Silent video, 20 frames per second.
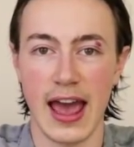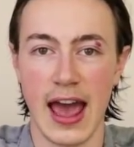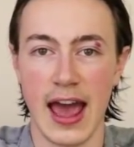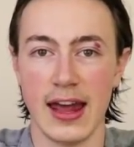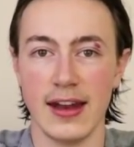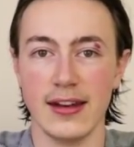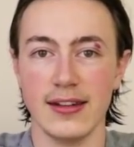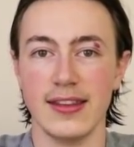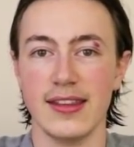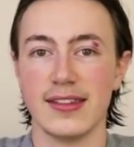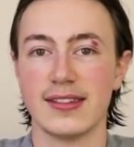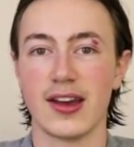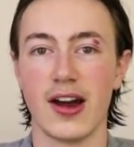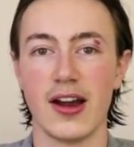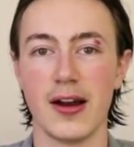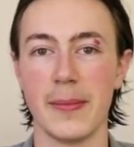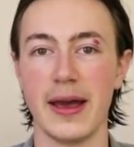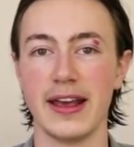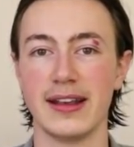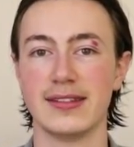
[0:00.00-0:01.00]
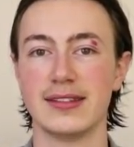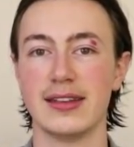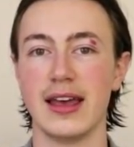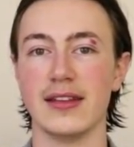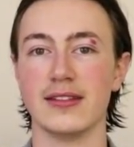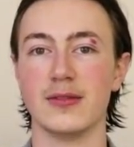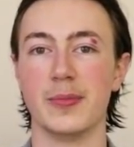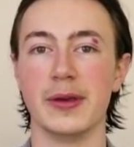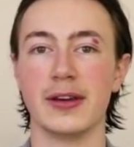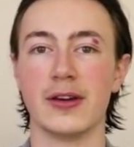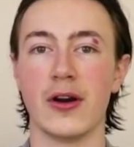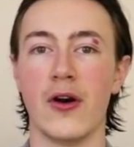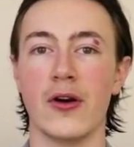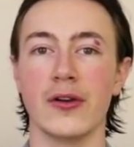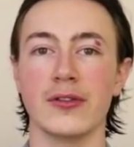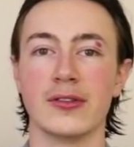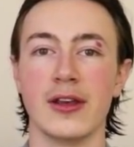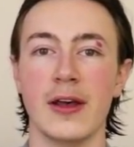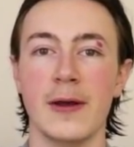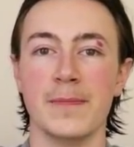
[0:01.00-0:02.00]
And this kind of makes sense
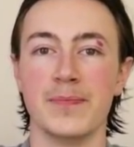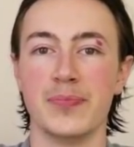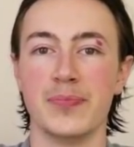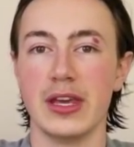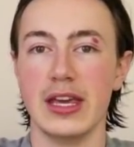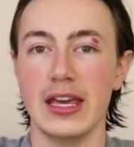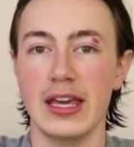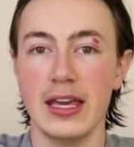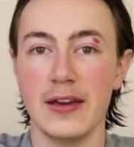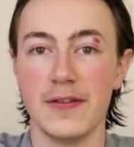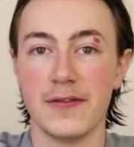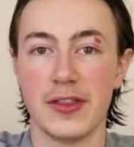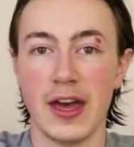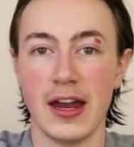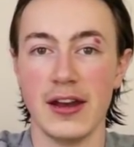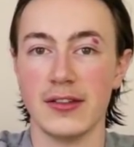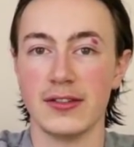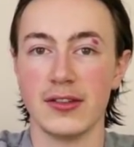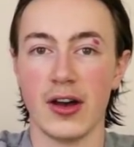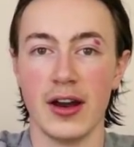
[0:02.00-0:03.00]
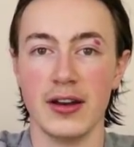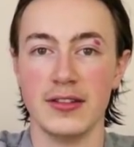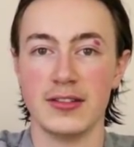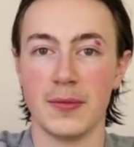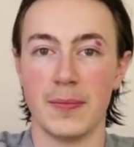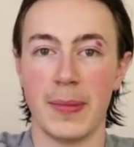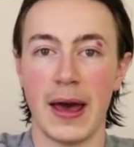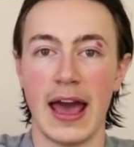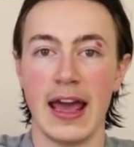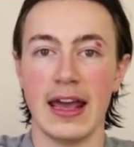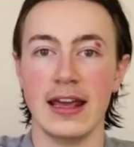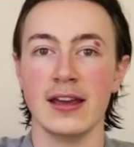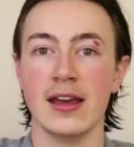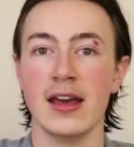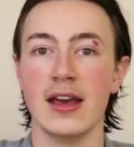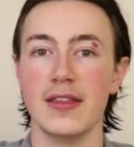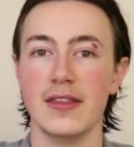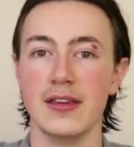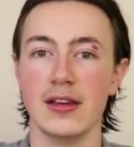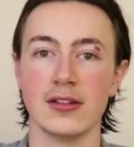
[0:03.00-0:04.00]
because if they decided to pay
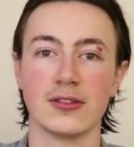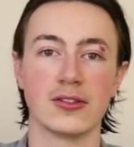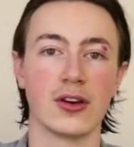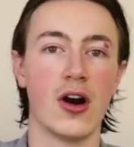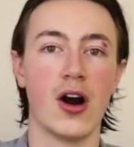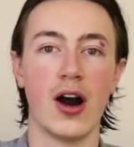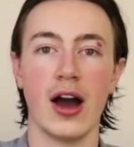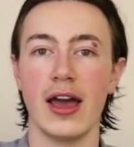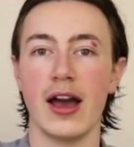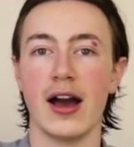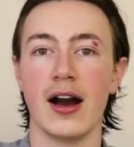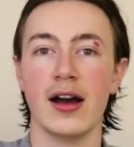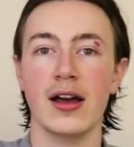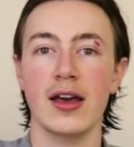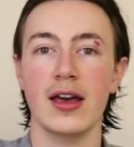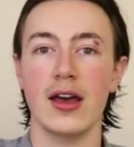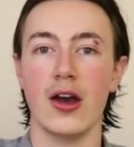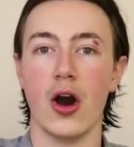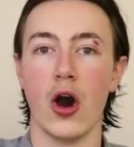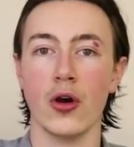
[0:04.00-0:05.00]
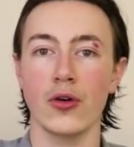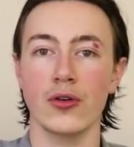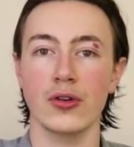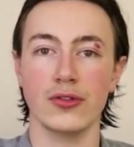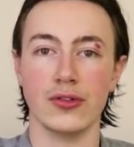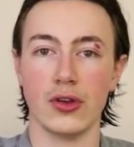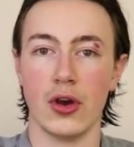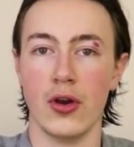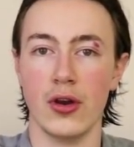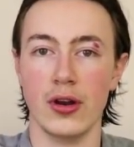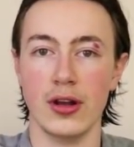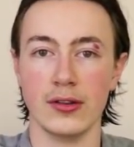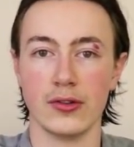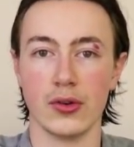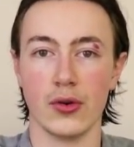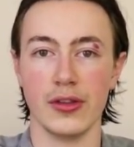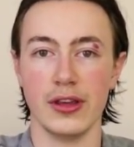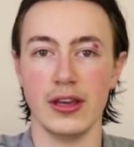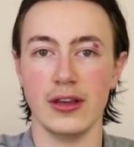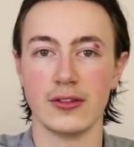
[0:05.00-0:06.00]
the entire owner's earnings
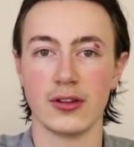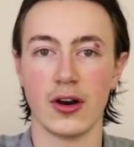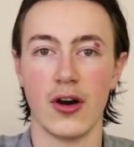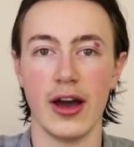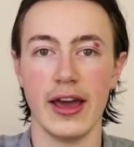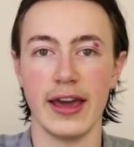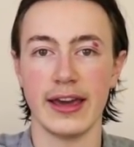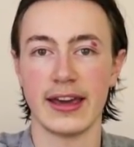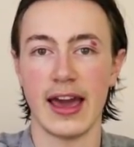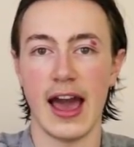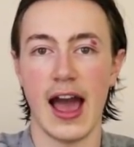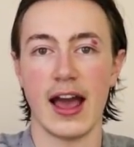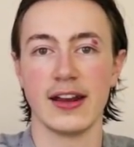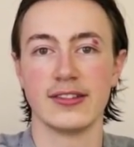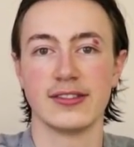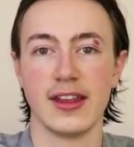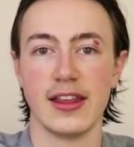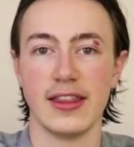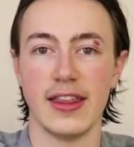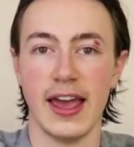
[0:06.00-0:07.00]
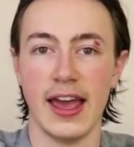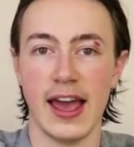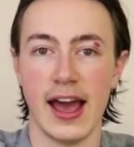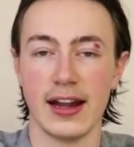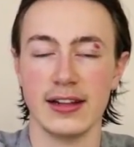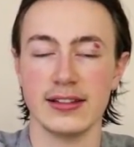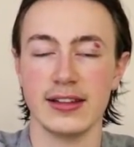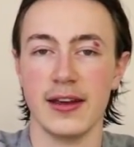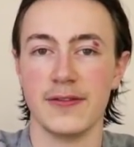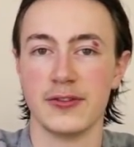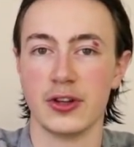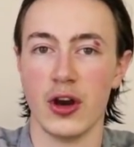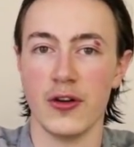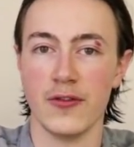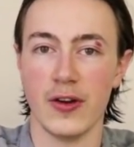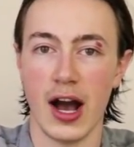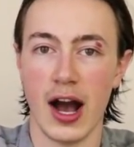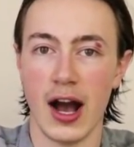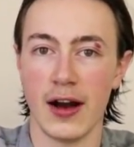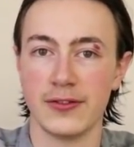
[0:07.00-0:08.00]
or the entire cash that they had left
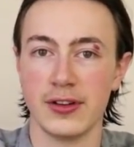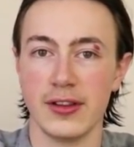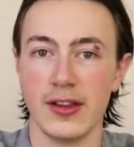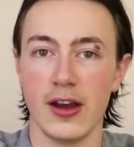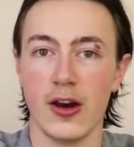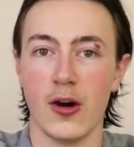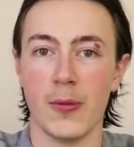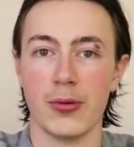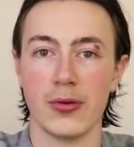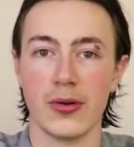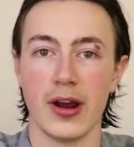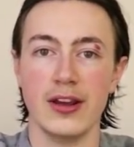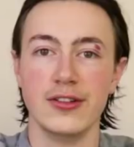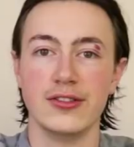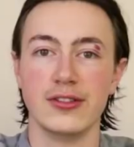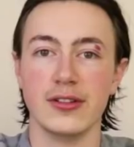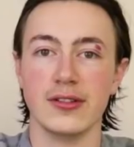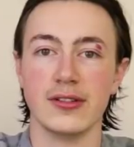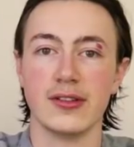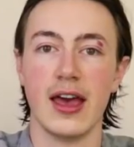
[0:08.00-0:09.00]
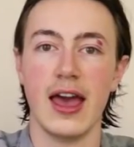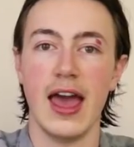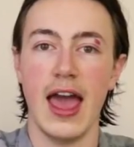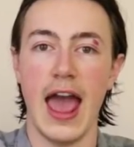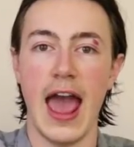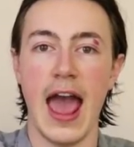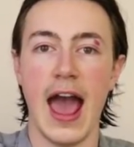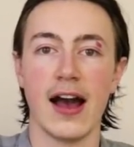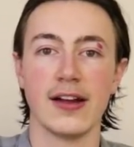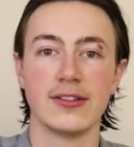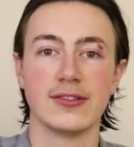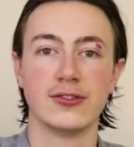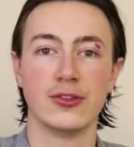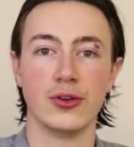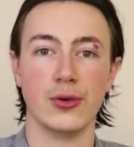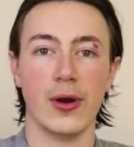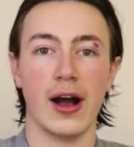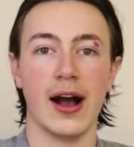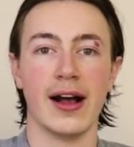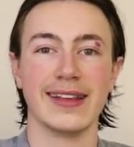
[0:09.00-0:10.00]
over after their operations out
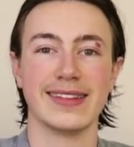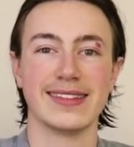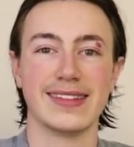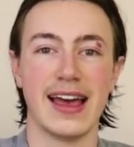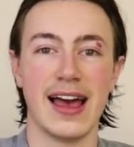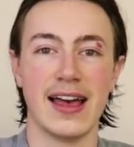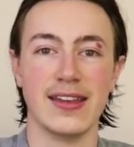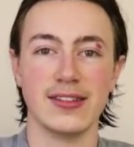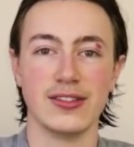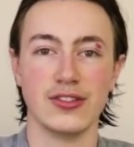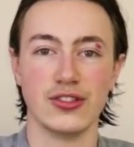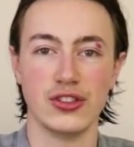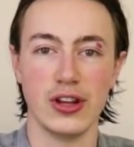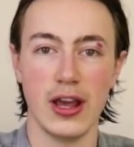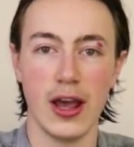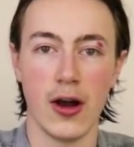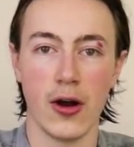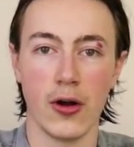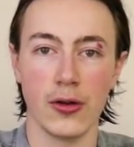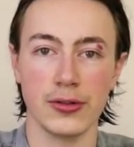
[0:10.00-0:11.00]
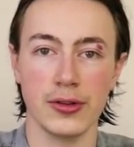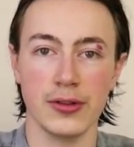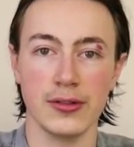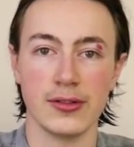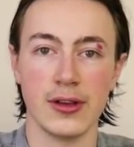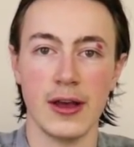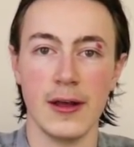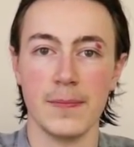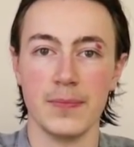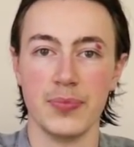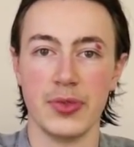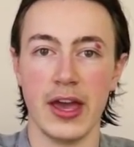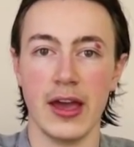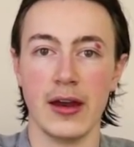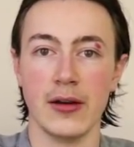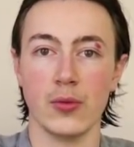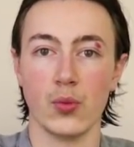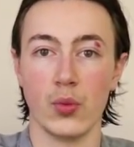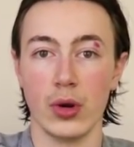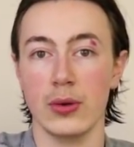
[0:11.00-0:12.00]
to us as shareholders,
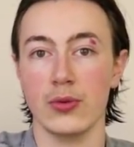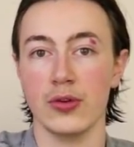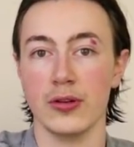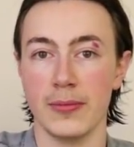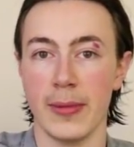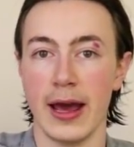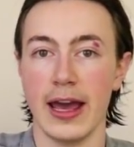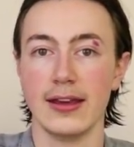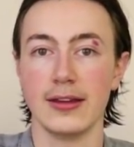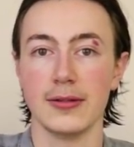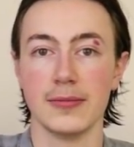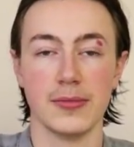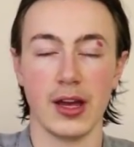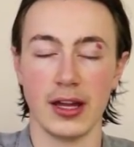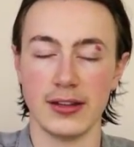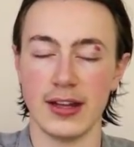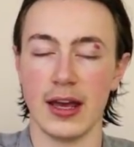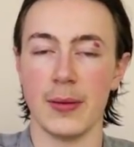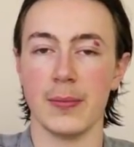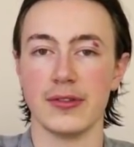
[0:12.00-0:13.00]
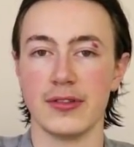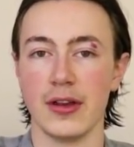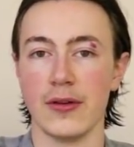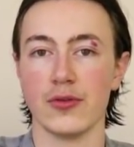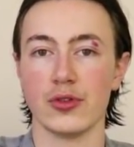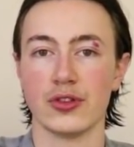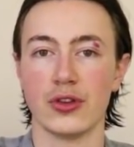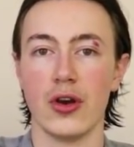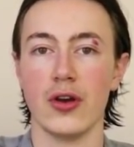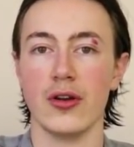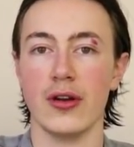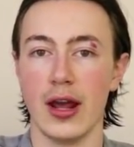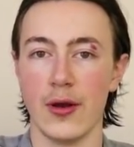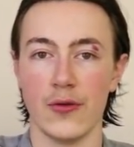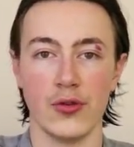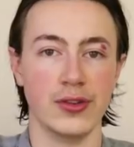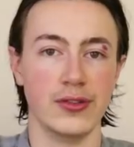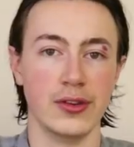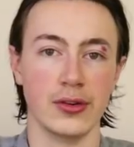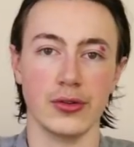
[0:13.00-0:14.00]
then we would make a 10% return
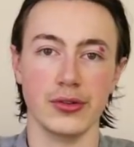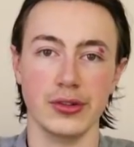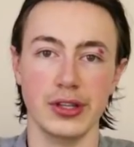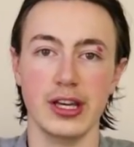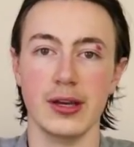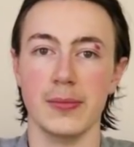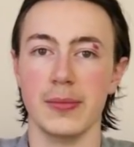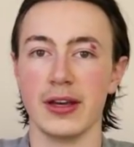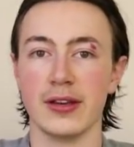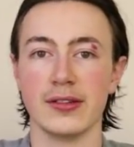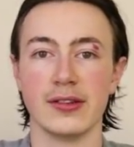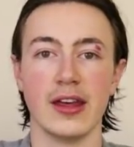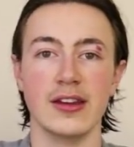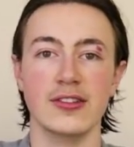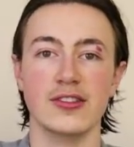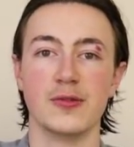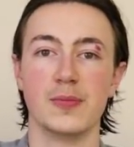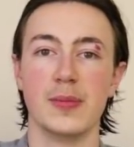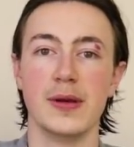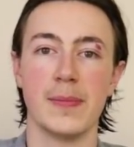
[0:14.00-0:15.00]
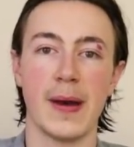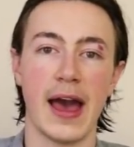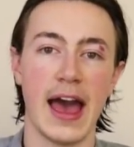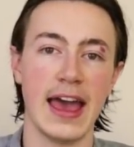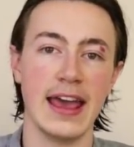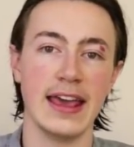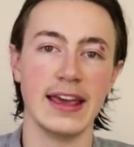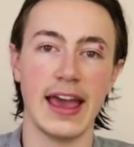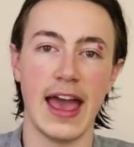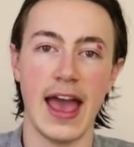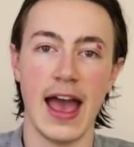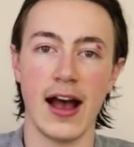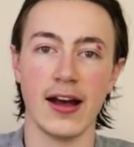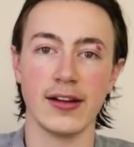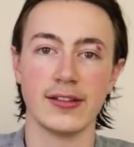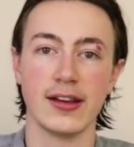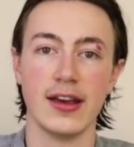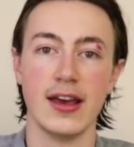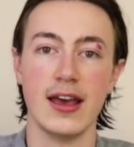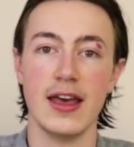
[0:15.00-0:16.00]
every single year because they'd just be paying
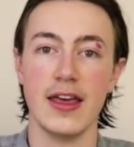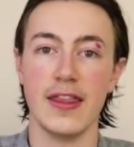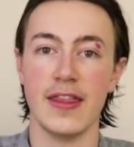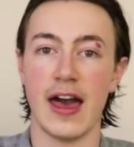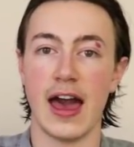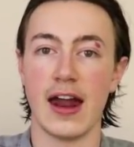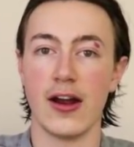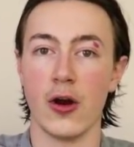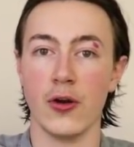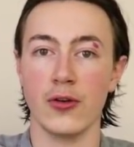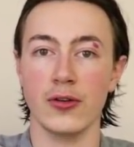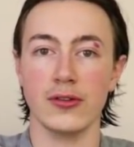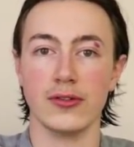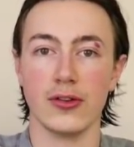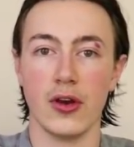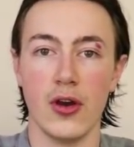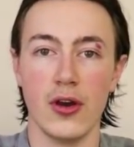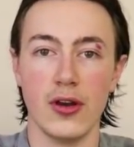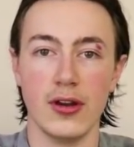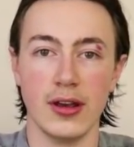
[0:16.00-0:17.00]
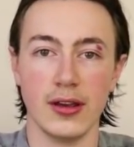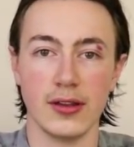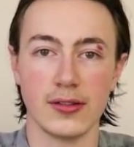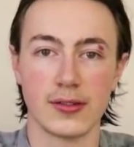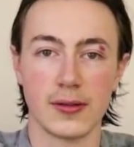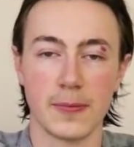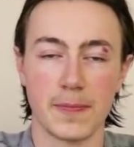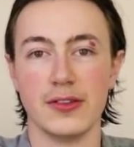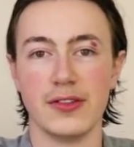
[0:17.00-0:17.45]
out that owner's earnings.